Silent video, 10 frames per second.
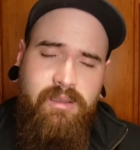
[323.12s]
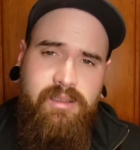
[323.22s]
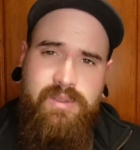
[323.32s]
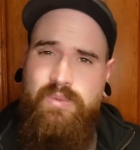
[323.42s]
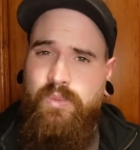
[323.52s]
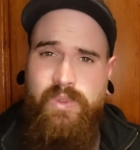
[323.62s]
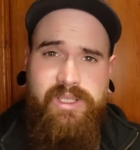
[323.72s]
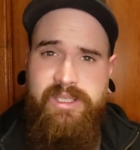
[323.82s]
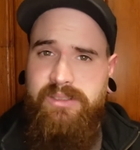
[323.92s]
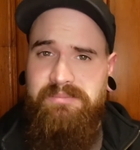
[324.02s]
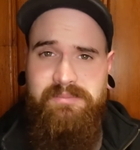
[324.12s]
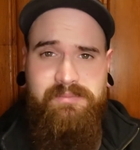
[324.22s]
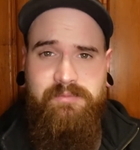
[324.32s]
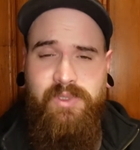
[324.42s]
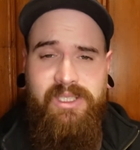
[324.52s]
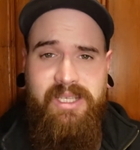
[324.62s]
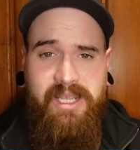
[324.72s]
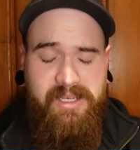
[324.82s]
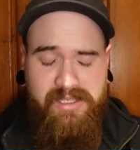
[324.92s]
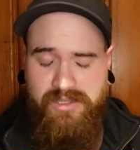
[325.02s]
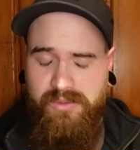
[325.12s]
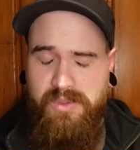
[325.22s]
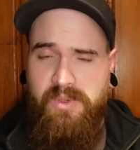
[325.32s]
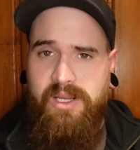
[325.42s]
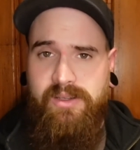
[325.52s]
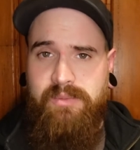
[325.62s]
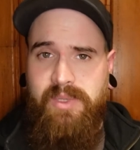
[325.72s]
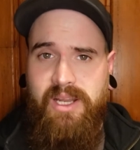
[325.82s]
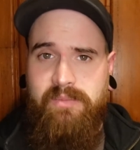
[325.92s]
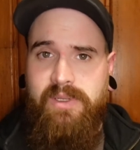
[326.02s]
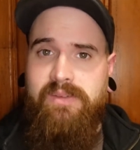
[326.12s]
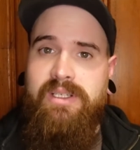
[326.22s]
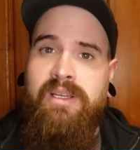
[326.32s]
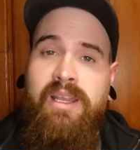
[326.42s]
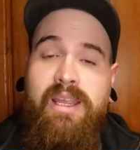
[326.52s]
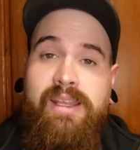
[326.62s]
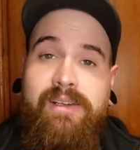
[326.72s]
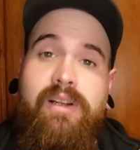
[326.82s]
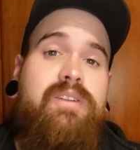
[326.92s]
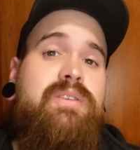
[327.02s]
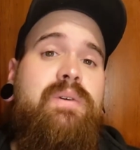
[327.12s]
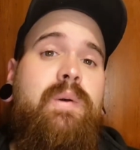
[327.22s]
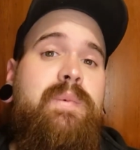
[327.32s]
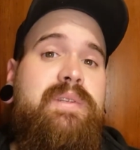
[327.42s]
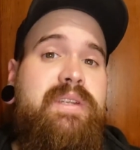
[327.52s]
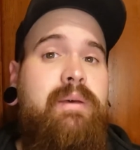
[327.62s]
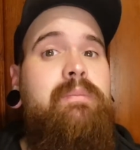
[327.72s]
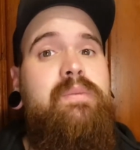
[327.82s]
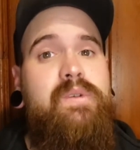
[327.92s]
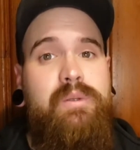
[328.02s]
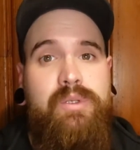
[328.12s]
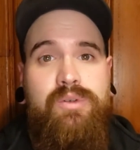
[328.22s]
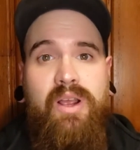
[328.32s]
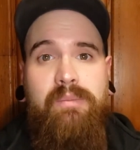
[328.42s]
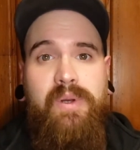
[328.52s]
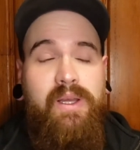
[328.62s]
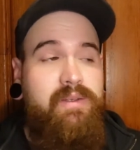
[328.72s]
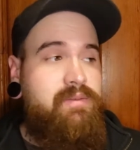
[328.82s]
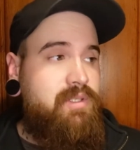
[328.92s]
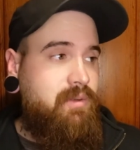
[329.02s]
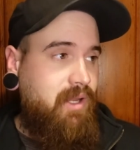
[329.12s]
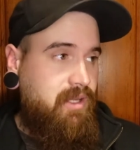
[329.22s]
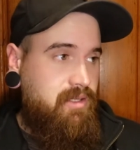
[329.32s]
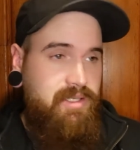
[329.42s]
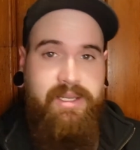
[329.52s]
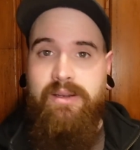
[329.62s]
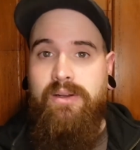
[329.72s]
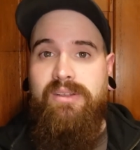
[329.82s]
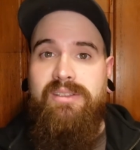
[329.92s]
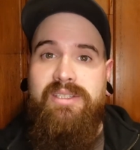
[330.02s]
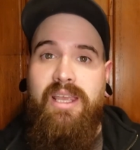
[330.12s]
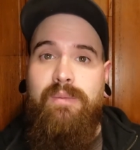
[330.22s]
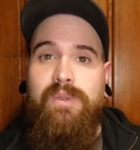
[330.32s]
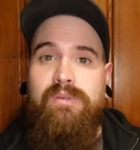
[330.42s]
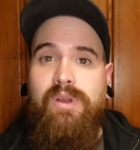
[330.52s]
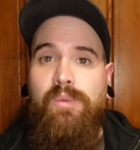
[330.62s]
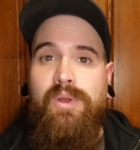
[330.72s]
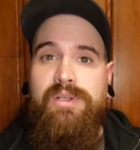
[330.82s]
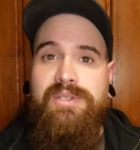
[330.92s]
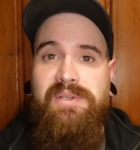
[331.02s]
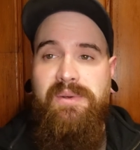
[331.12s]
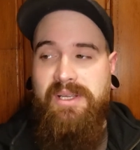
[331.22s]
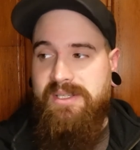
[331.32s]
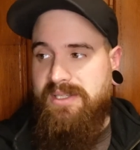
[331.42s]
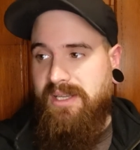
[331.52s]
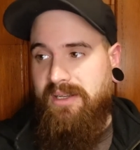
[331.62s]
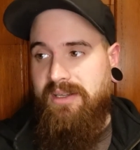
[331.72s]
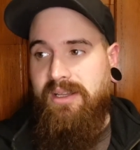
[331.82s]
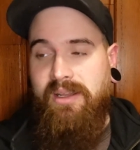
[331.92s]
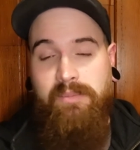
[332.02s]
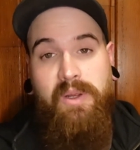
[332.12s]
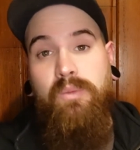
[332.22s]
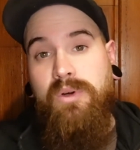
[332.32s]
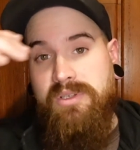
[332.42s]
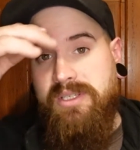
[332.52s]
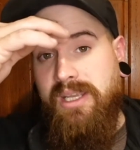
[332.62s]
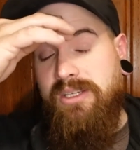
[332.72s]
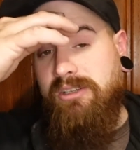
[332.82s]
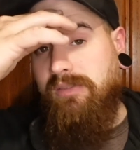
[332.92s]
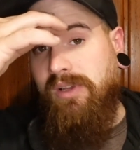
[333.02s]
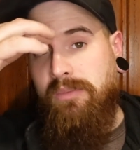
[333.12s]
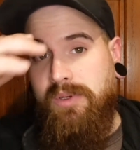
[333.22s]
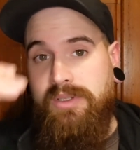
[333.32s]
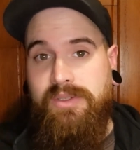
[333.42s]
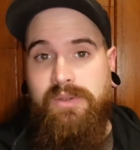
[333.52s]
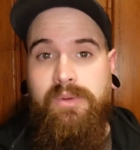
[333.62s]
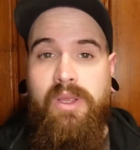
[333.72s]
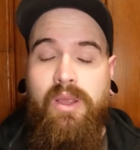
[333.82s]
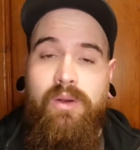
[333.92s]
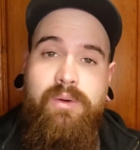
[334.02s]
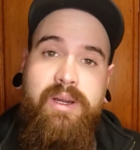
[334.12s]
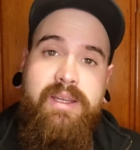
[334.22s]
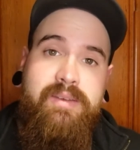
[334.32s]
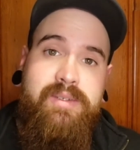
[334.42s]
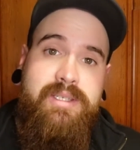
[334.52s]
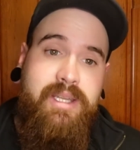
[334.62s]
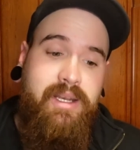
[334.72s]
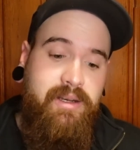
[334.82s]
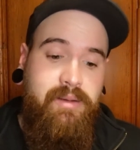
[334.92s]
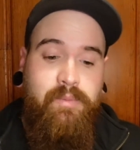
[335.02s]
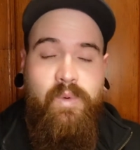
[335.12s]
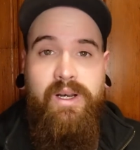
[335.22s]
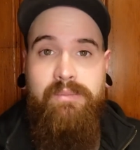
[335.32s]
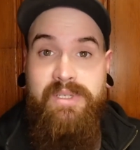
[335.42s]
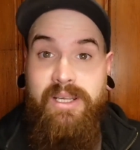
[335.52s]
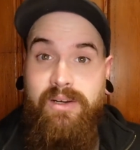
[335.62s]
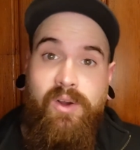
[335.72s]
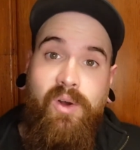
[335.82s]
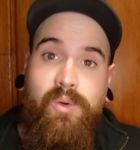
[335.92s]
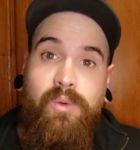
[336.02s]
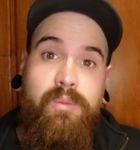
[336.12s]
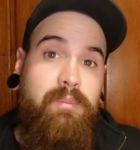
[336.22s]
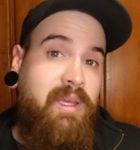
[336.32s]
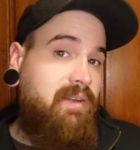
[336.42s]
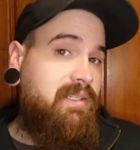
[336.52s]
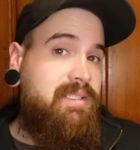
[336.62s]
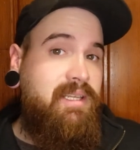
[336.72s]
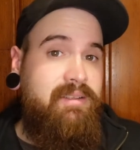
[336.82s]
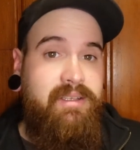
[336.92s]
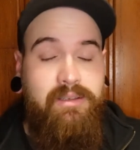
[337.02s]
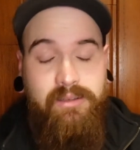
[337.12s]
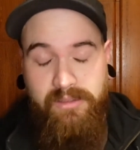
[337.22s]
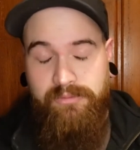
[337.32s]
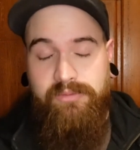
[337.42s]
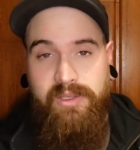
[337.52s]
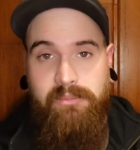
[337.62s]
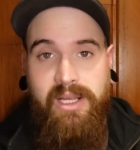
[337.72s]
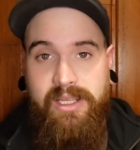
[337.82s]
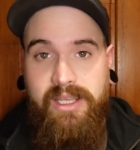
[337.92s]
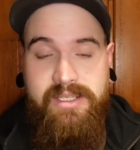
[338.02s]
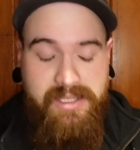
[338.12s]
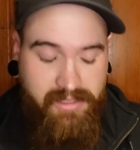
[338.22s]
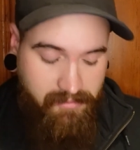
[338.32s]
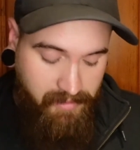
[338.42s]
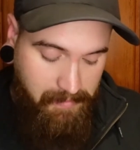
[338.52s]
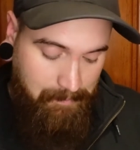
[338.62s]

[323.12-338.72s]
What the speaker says: It's really handy, screws right on the bottom of it, and it also opens up to a tripod, so I could set it on the table if I wanted to, I could set it at my workstation if I wanted to, or I could even set it up when I'm digging a hole metal detecting, in my case anyway.